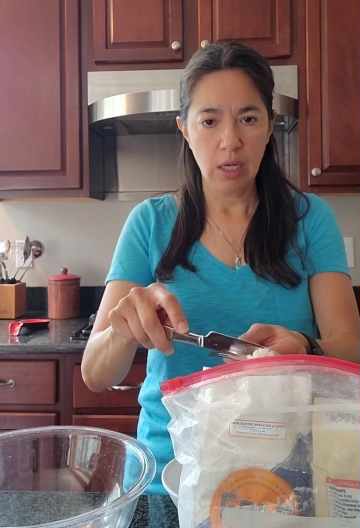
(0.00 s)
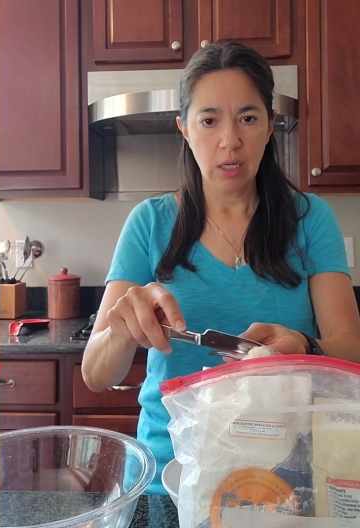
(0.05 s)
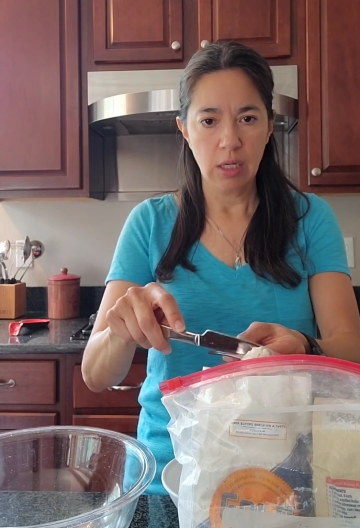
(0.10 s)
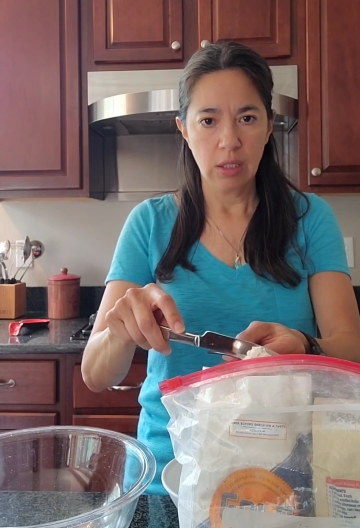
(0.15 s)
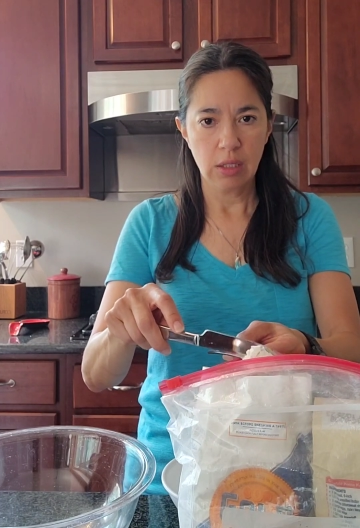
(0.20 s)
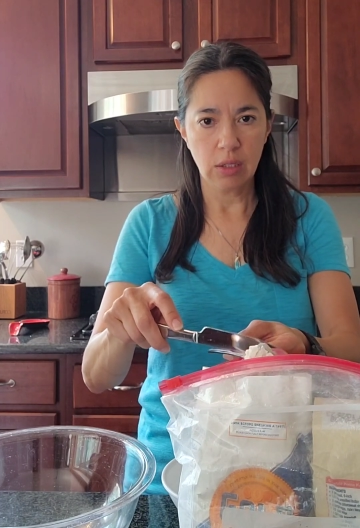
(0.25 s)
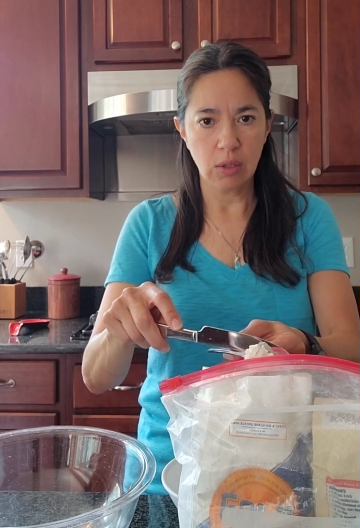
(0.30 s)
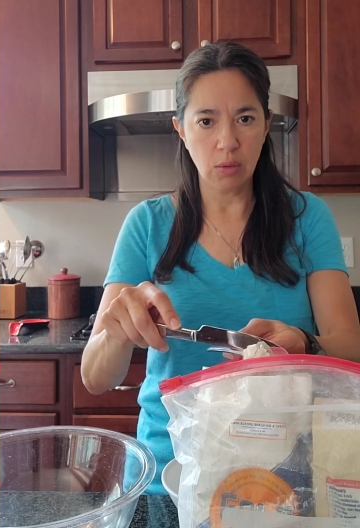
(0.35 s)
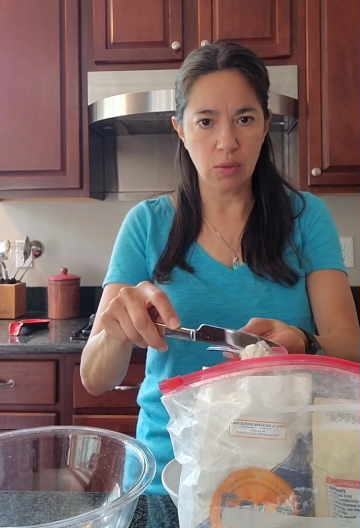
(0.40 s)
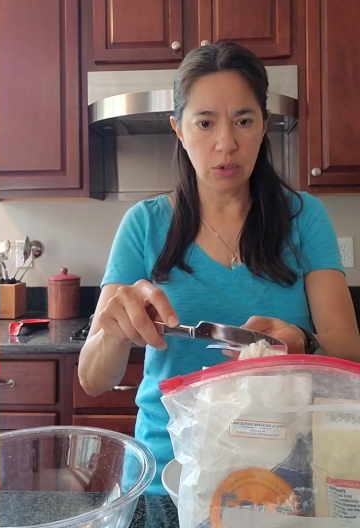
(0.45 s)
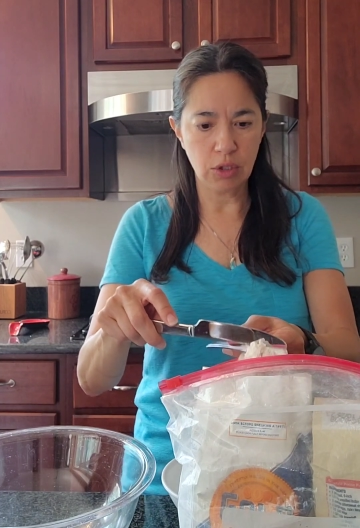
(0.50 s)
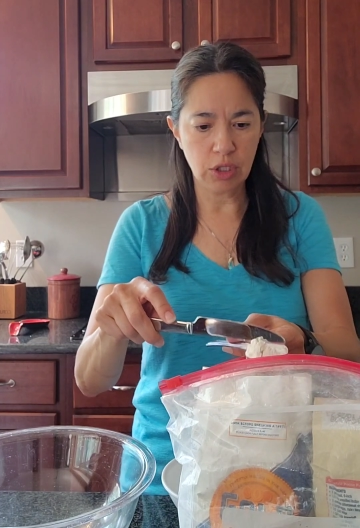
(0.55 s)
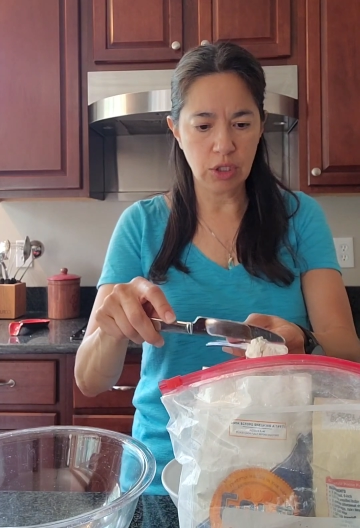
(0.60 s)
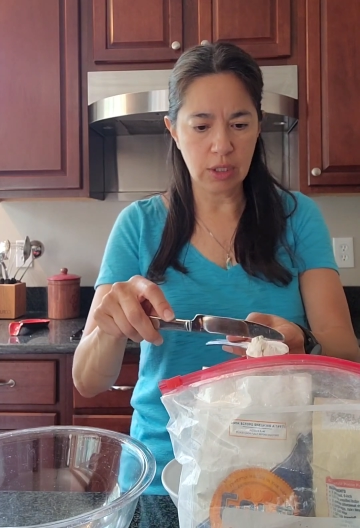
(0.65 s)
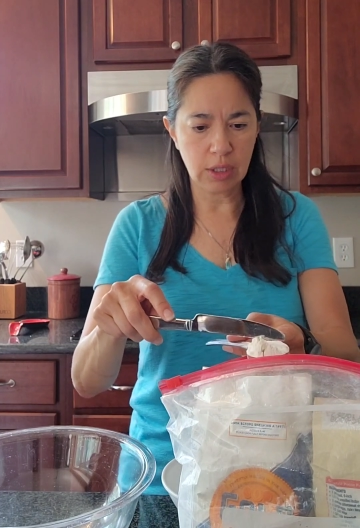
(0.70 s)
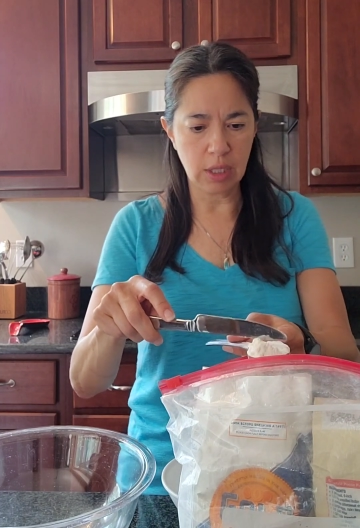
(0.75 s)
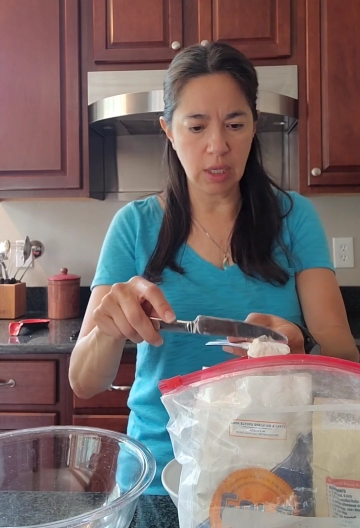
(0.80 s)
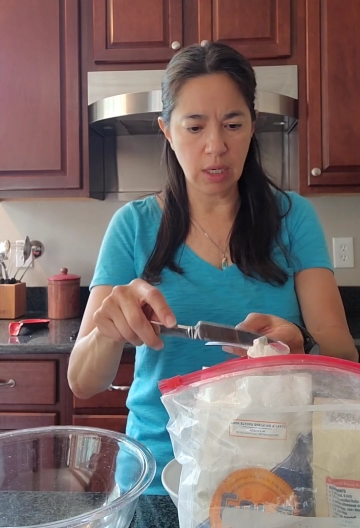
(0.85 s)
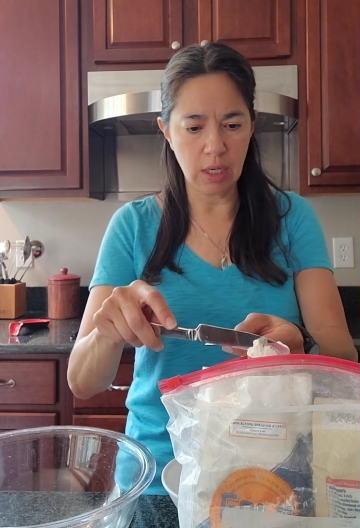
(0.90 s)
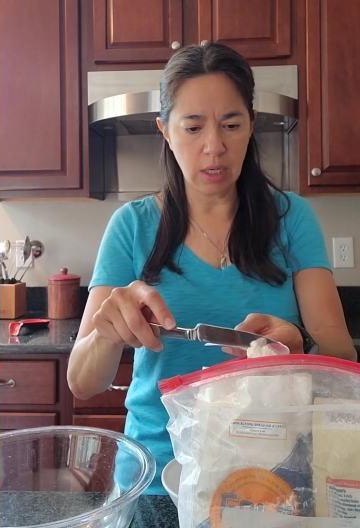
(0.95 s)
So we're
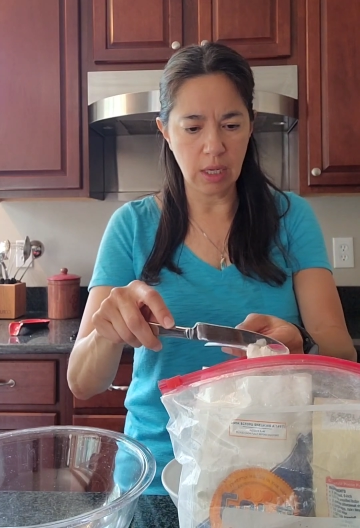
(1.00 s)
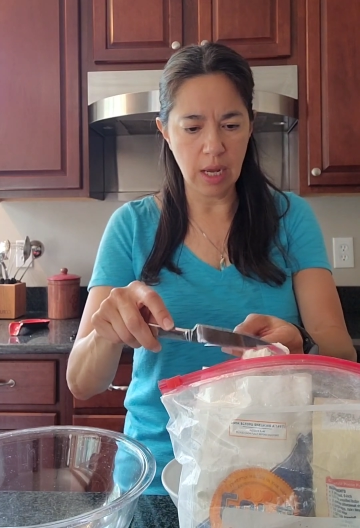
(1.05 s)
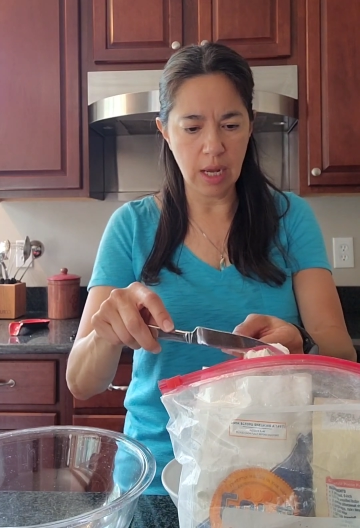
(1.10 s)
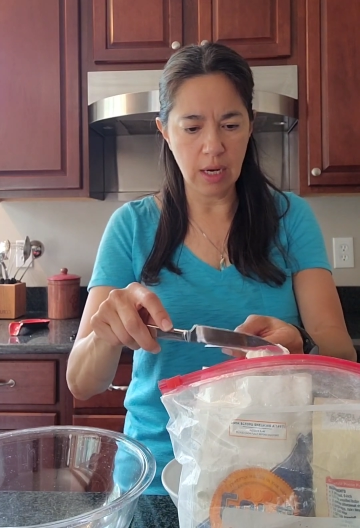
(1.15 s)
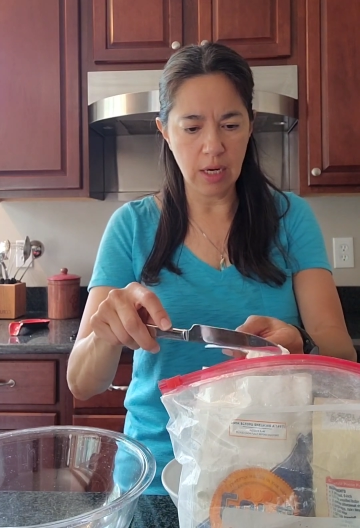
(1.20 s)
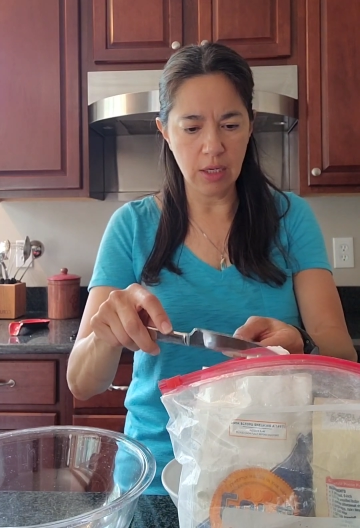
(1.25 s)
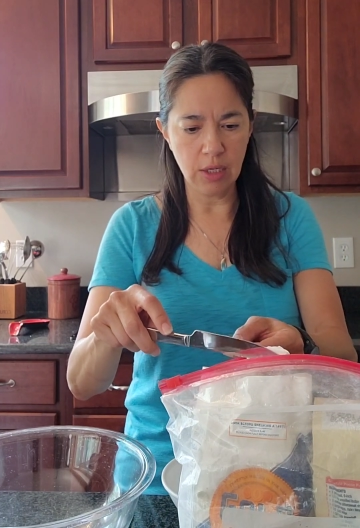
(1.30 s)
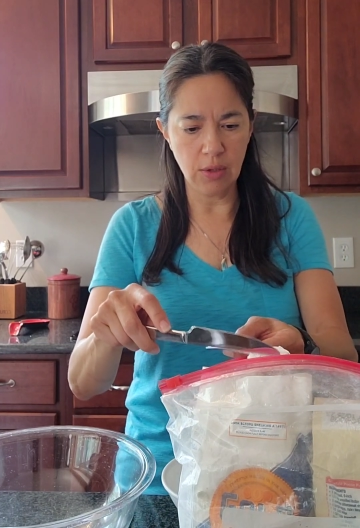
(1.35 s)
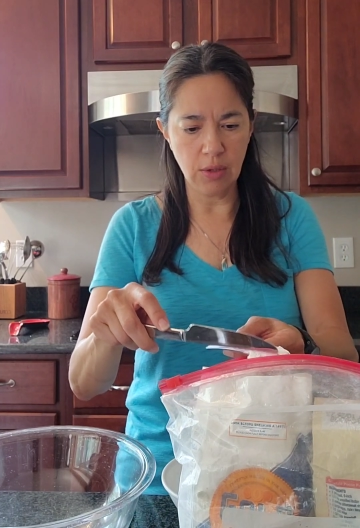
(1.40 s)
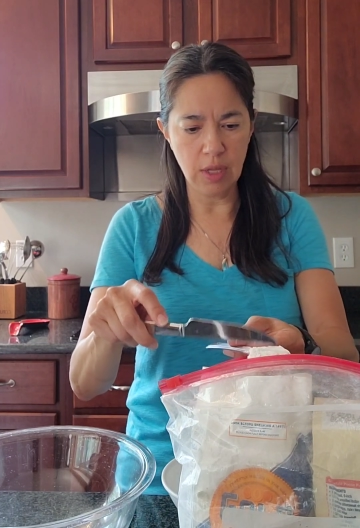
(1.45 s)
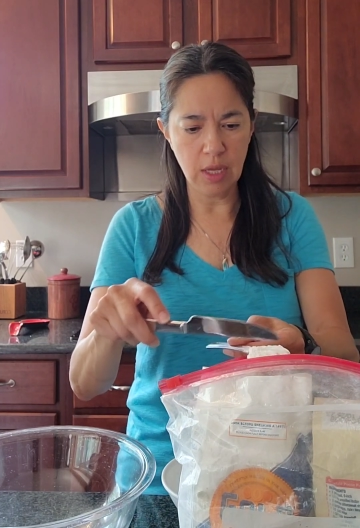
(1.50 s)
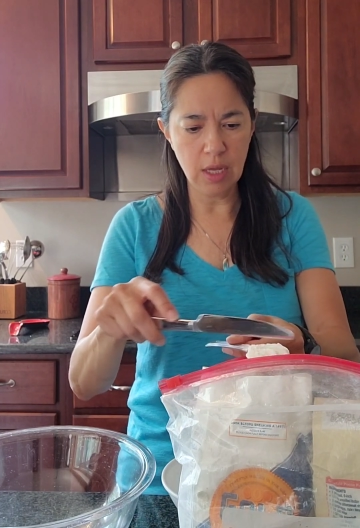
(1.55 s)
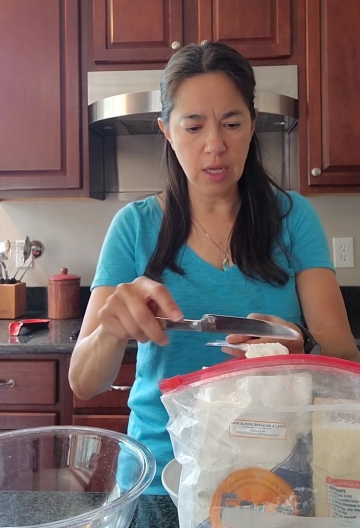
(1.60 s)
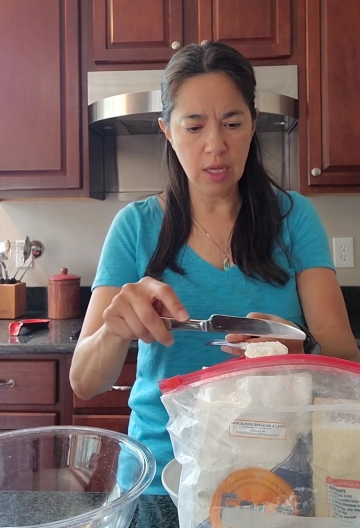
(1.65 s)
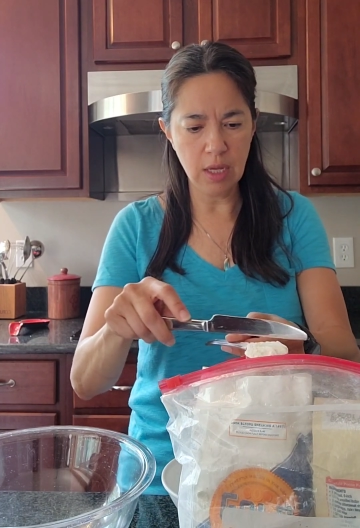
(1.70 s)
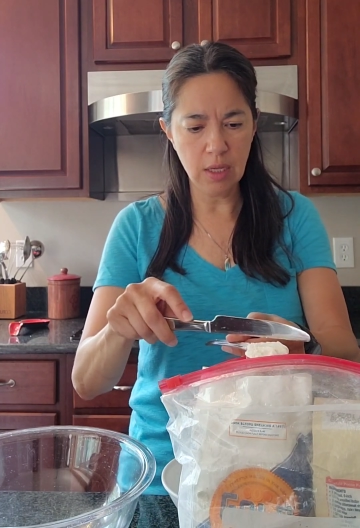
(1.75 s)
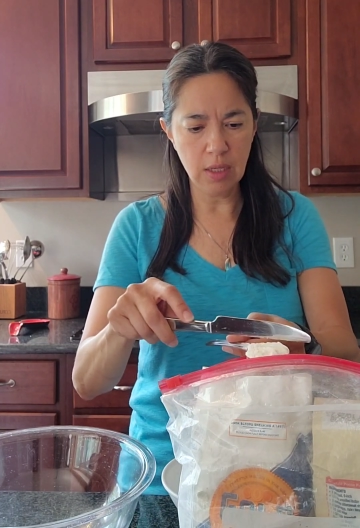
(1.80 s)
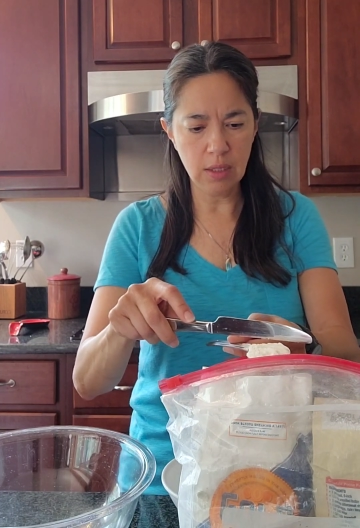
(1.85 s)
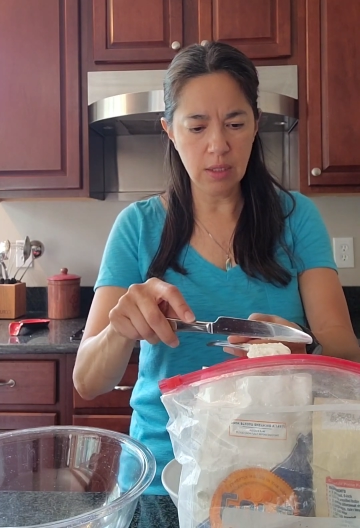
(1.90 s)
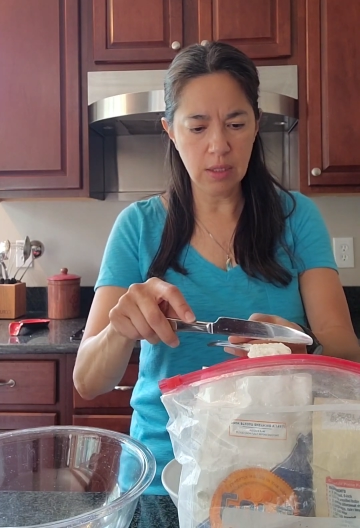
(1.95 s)
just going to kind of do
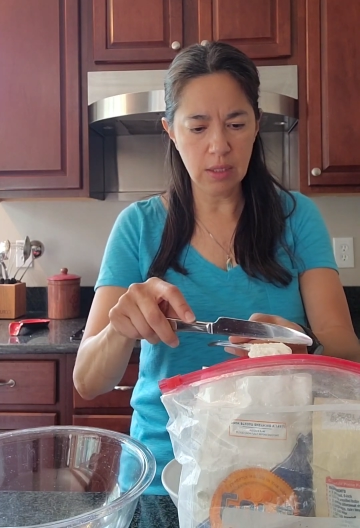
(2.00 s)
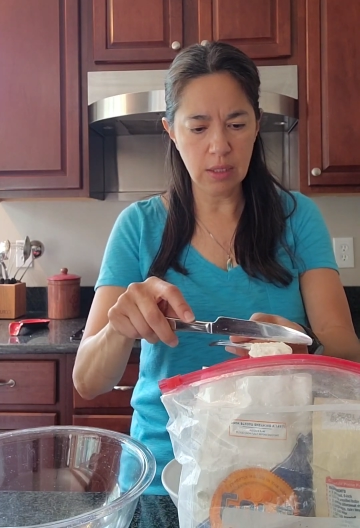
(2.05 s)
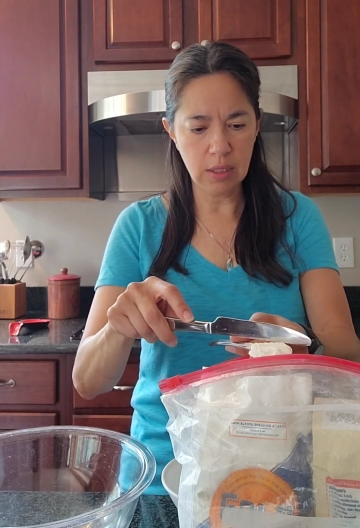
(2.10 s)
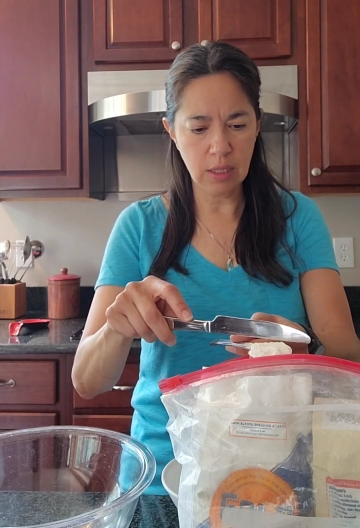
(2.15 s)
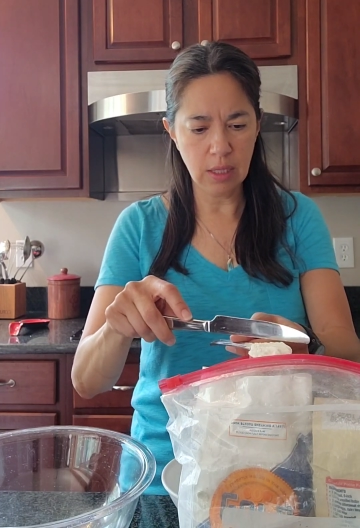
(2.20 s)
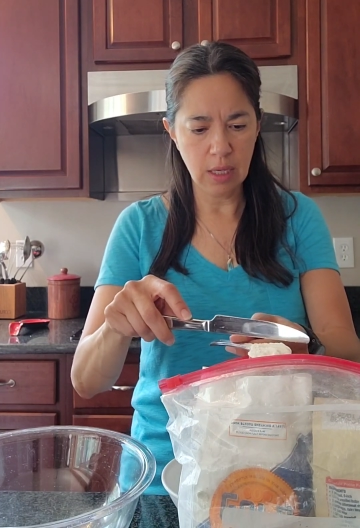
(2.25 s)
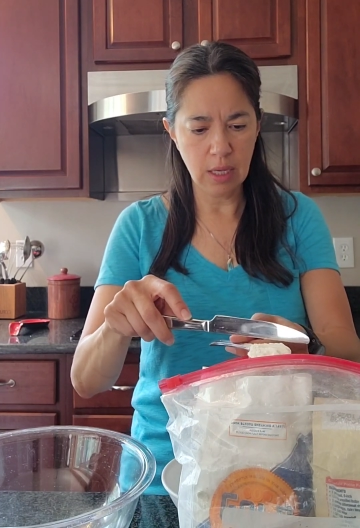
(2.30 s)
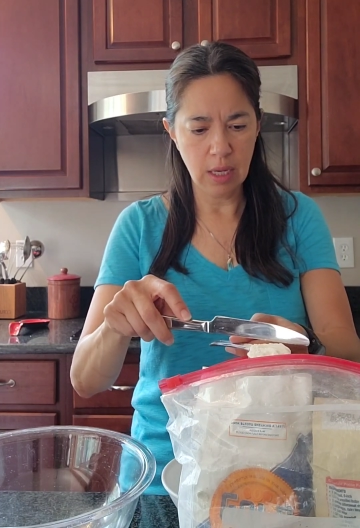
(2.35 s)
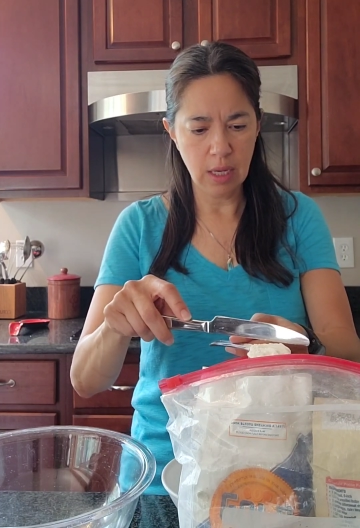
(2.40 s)
this,